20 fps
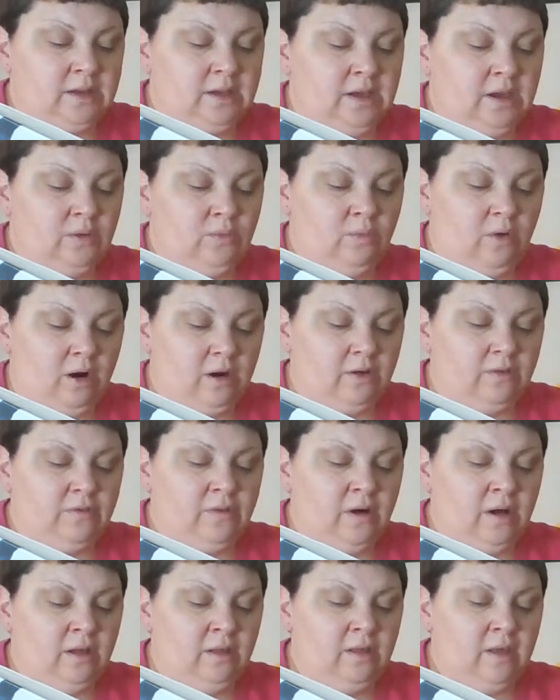and
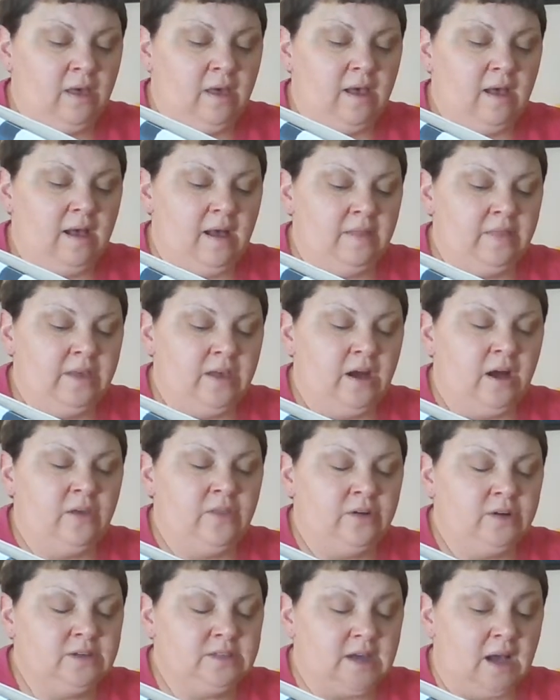Waterfall and the
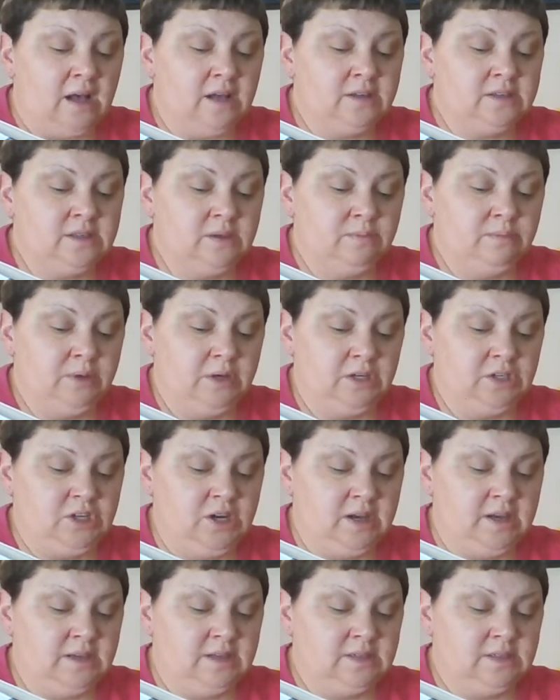other dolls at
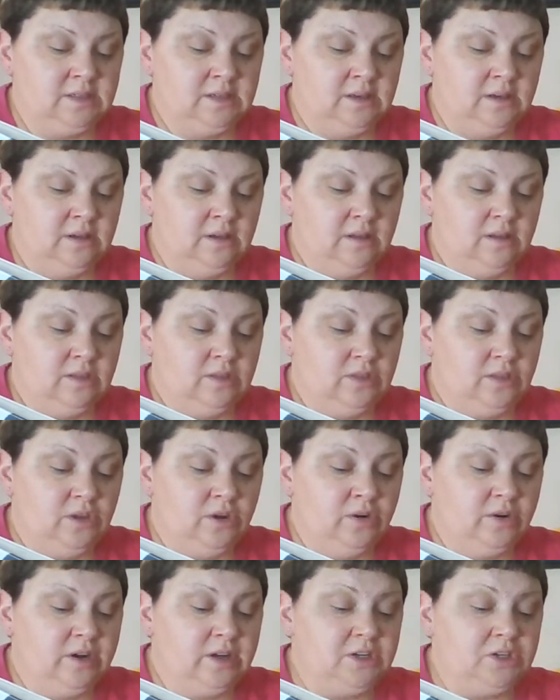BJ's?
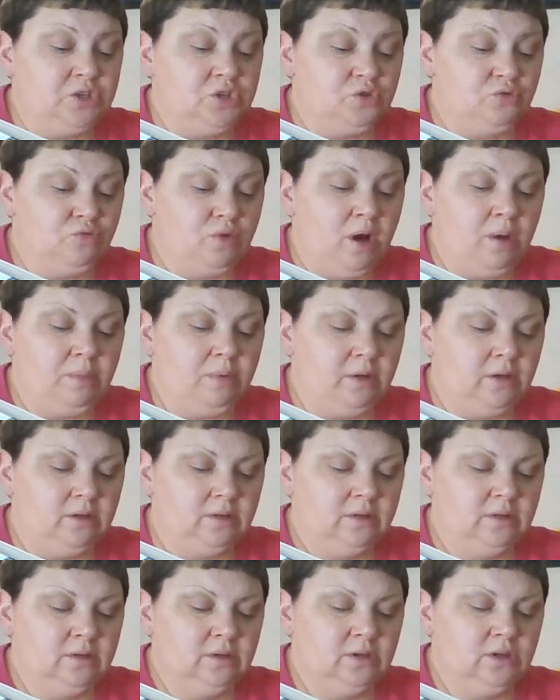They're in
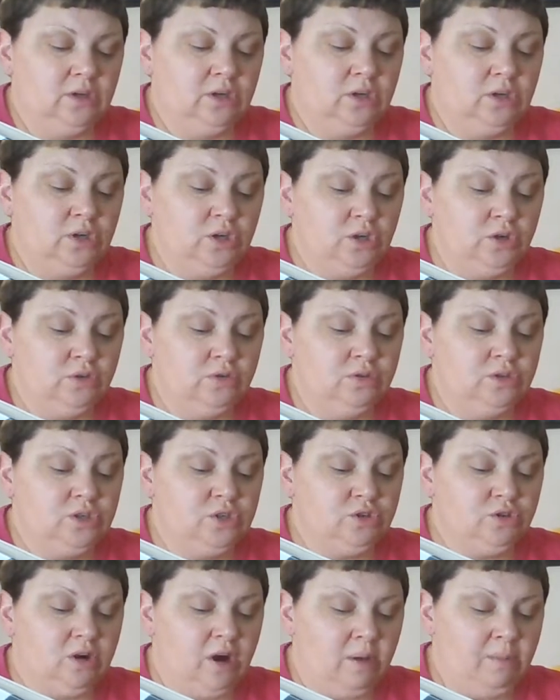trouble. Huge
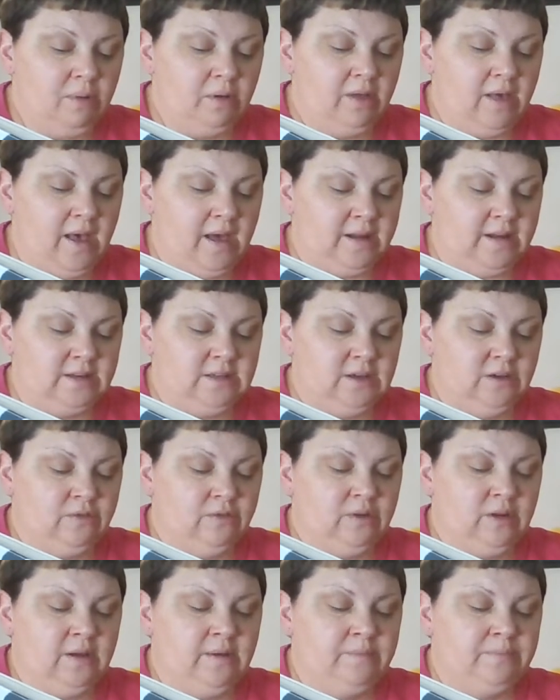trouble, added
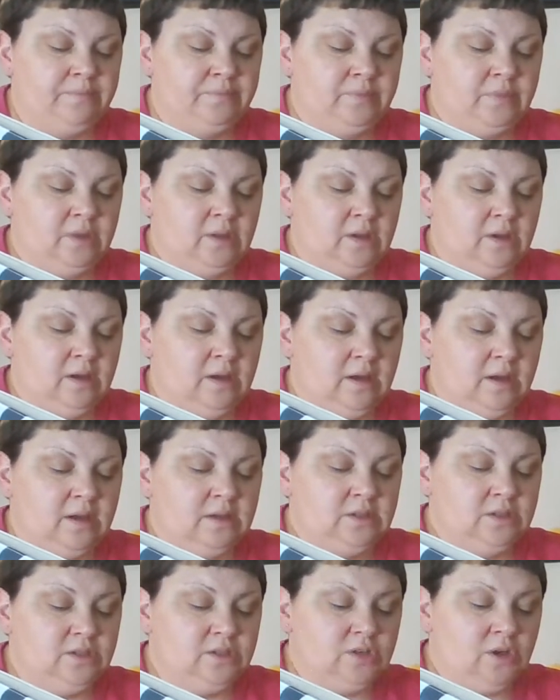Tiffany.
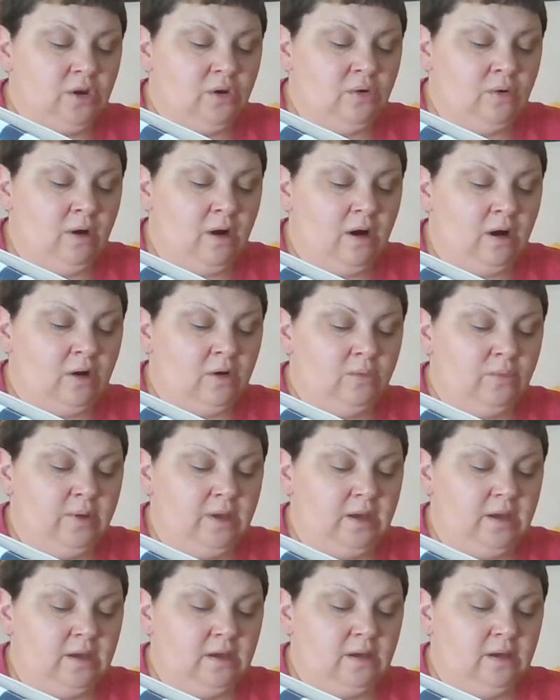And so are
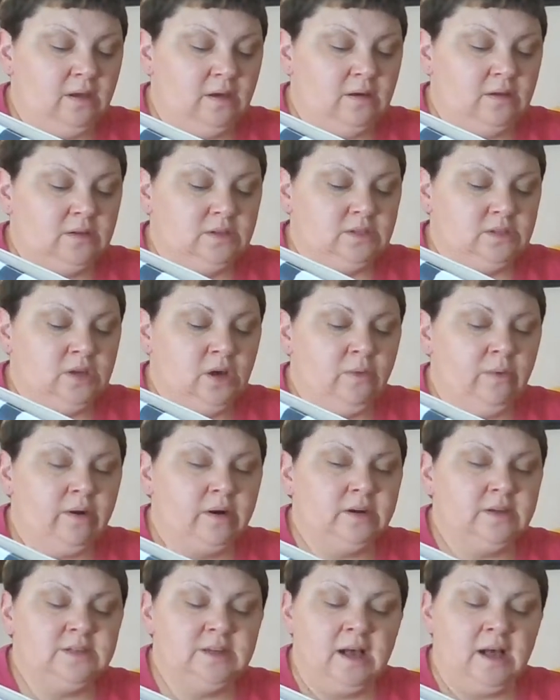we. So
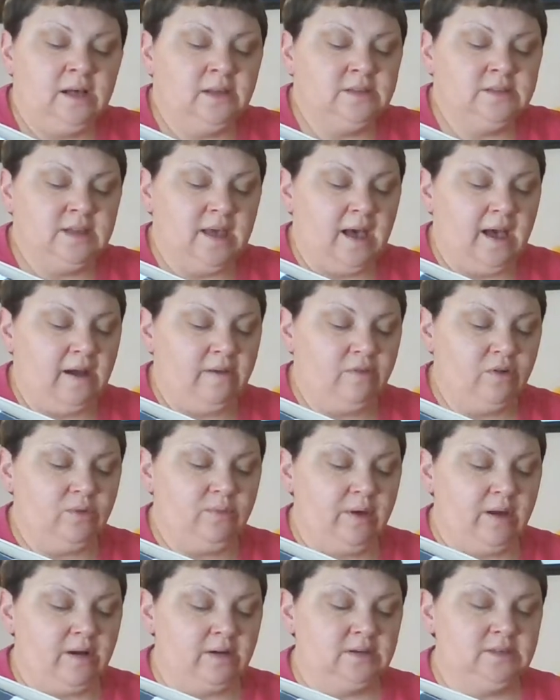are dolls
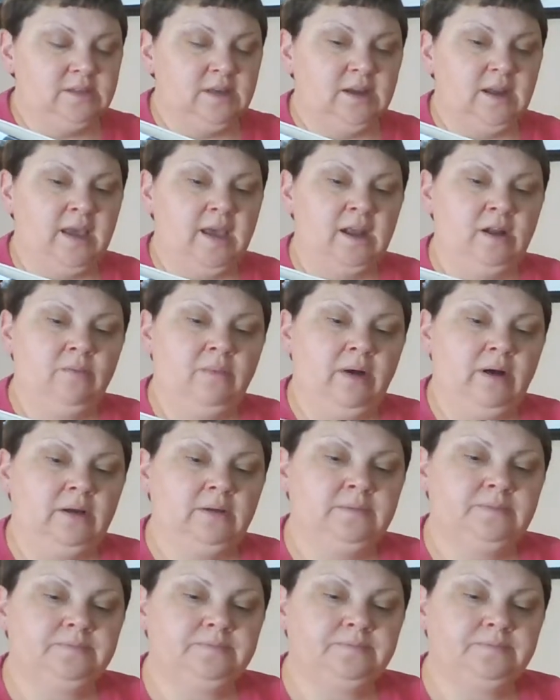everywhere, said Annabel.